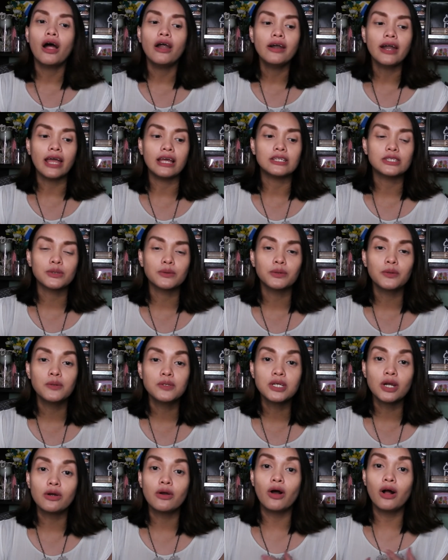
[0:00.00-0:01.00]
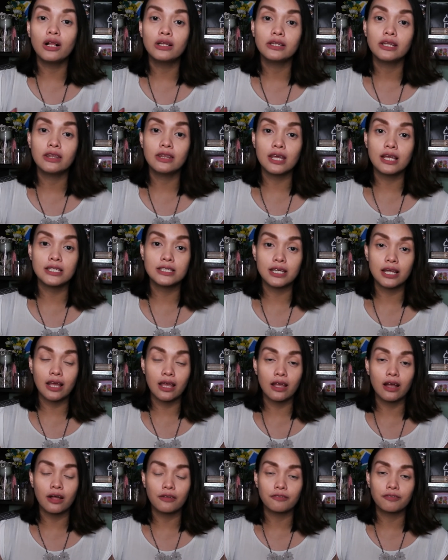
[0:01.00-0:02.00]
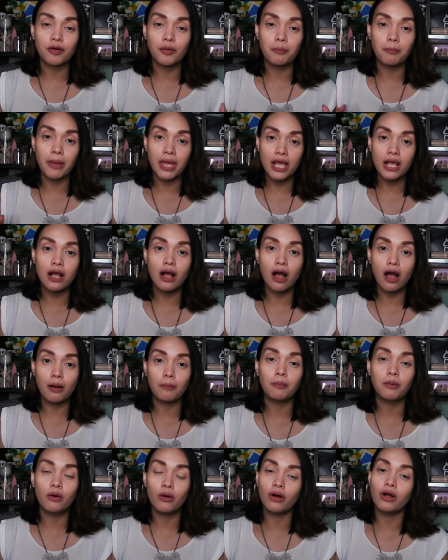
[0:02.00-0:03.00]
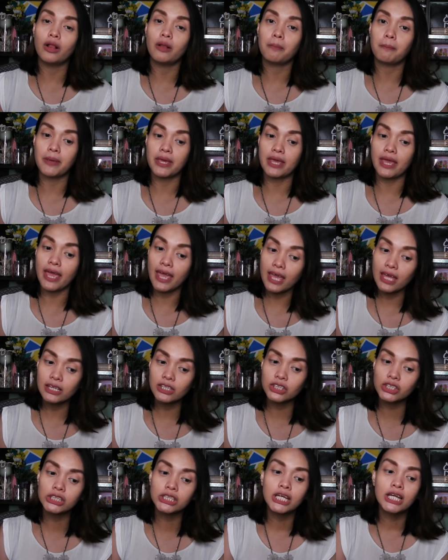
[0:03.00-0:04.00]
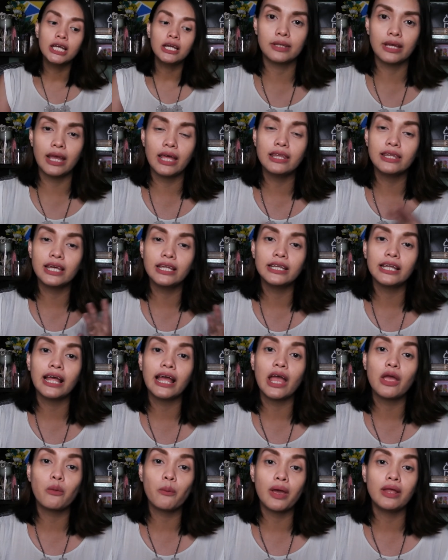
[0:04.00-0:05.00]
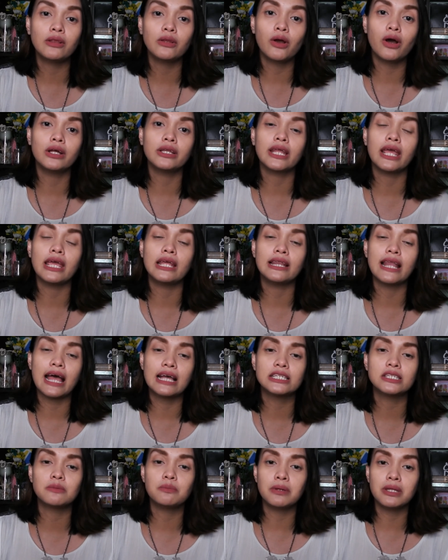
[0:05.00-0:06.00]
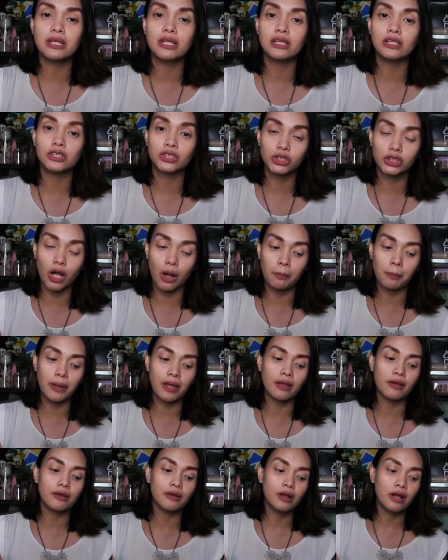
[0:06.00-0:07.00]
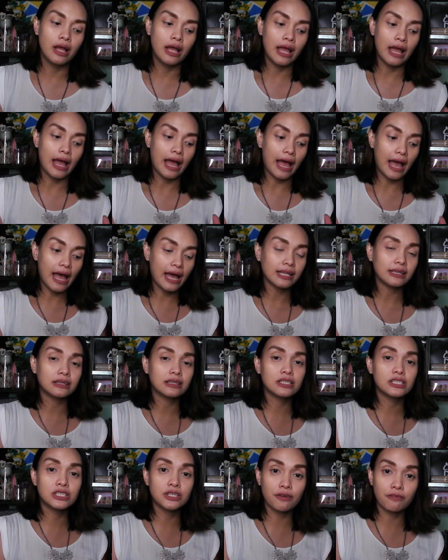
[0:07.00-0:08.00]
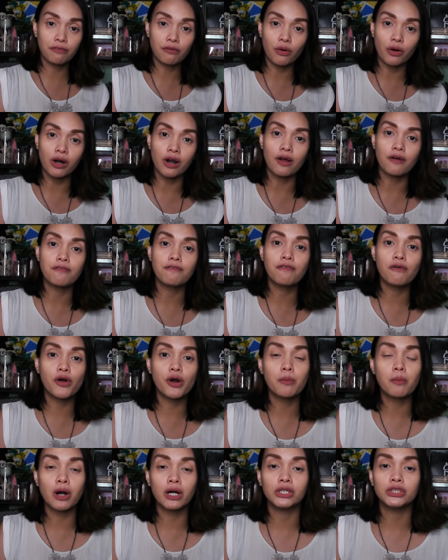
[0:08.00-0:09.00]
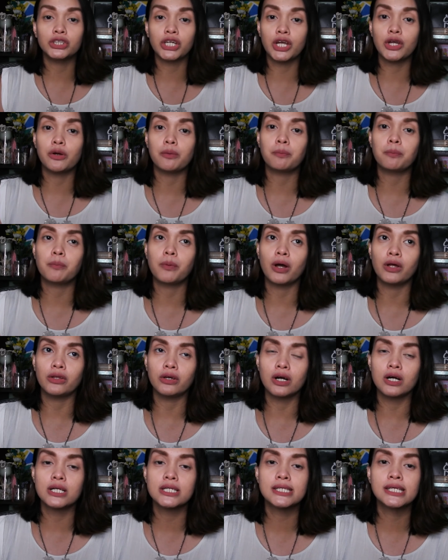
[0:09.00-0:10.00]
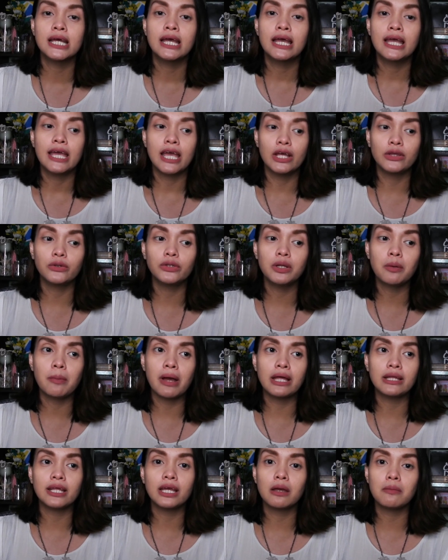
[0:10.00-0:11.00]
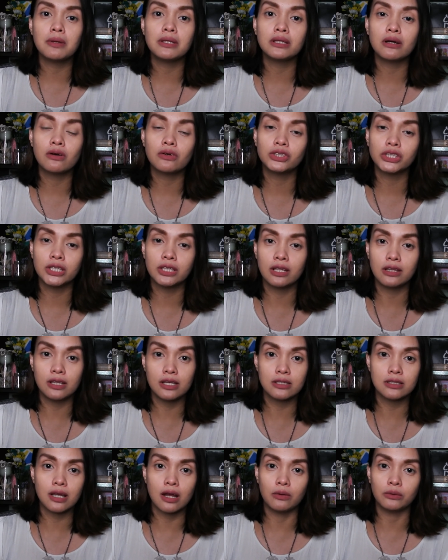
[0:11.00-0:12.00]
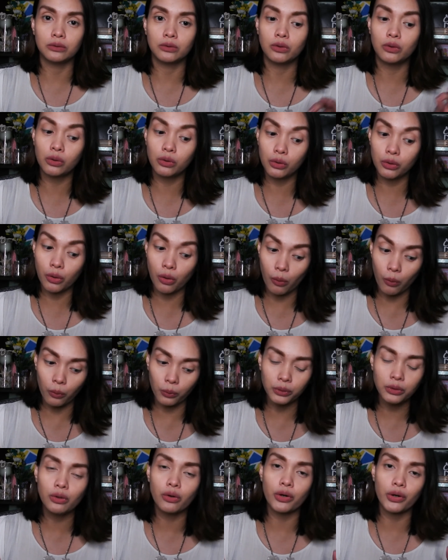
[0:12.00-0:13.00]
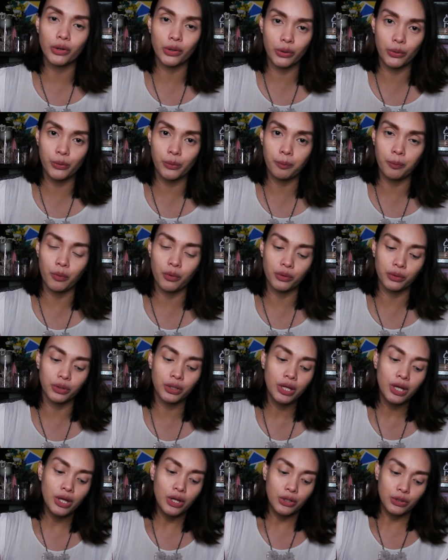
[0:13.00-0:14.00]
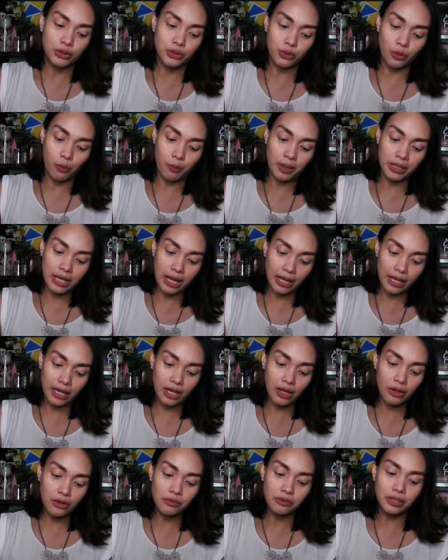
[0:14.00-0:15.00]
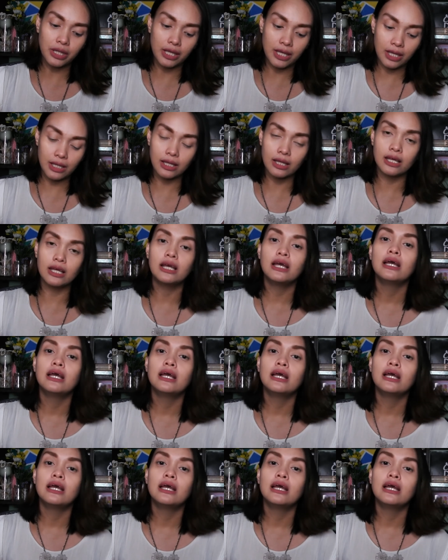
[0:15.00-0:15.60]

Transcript: Alright, so those are all the things that I got from Makeup PH. And then I went on a last-minute shopping at Sephora for Marc Jacobs products. Ito naman, nagamitan ko siya ng discount code or coupon. So, malaki yung naging